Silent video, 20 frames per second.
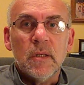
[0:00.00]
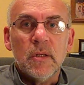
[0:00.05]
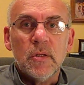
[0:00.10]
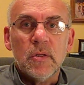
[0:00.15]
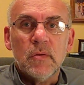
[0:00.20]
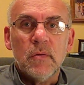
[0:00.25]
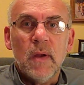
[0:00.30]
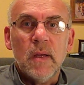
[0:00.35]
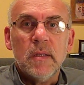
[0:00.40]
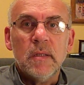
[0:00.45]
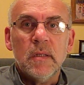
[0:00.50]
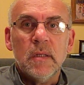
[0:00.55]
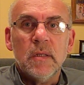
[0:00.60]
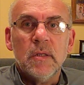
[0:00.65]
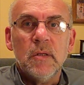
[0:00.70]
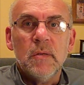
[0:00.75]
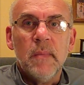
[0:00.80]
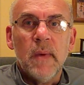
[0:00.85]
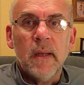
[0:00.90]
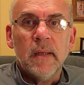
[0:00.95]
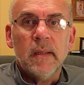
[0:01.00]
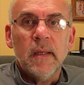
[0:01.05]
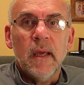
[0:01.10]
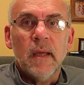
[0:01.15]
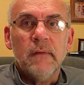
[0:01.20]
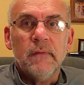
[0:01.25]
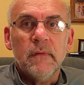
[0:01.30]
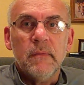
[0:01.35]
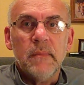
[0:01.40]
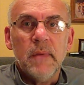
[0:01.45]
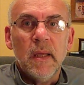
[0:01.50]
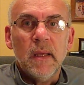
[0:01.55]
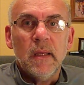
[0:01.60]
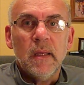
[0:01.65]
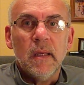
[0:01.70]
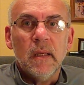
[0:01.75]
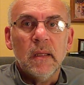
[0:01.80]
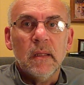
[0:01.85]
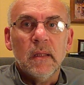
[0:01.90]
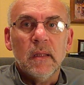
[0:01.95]
stress that you might get from
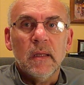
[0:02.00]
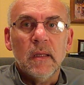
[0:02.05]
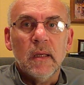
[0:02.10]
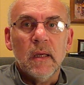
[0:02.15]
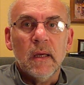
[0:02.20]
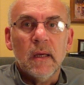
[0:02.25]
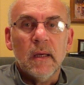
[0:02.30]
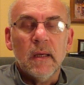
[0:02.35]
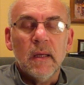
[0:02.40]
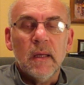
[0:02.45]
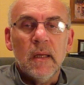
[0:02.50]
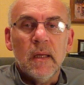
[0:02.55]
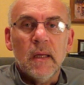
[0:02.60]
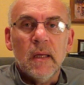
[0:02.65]
taking a